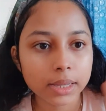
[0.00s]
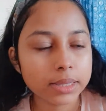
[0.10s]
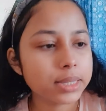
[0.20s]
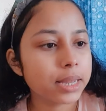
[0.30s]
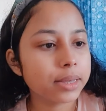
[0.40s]

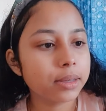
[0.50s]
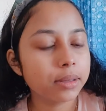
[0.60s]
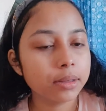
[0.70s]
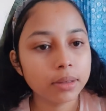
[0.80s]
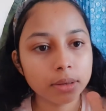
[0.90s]
it's like
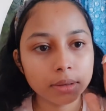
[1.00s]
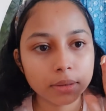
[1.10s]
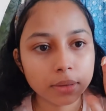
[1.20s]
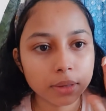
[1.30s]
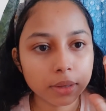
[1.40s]

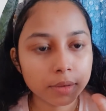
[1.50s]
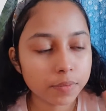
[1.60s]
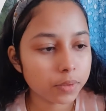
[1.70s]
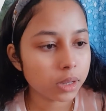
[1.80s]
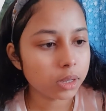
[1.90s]

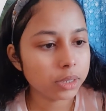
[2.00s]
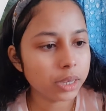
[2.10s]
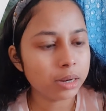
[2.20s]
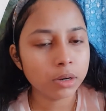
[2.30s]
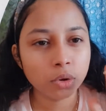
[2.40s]

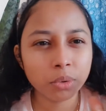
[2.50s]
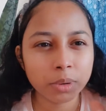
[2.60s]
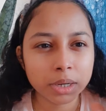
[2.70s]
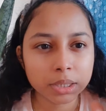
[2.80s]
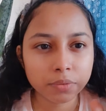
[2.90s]

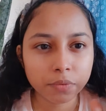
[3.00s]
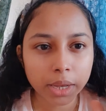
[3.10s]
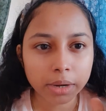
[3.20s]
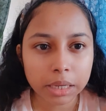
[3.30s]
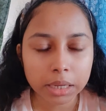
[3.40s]
yellowish,
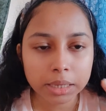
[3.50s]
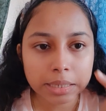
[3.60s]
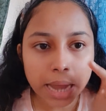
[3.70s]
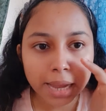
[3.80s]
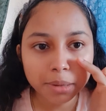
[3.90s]
very
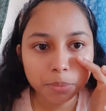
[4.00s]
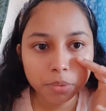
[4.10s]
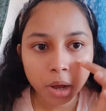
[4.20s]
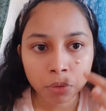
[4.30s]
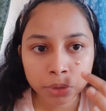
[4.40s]
light
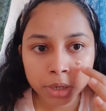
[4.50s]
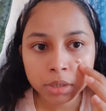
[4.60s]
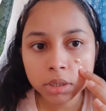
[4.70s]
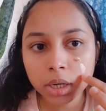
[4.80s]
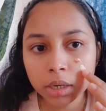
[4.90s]

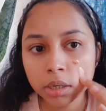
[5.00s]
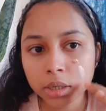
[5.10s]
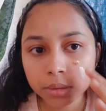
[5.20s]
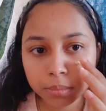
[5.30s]
brownish color.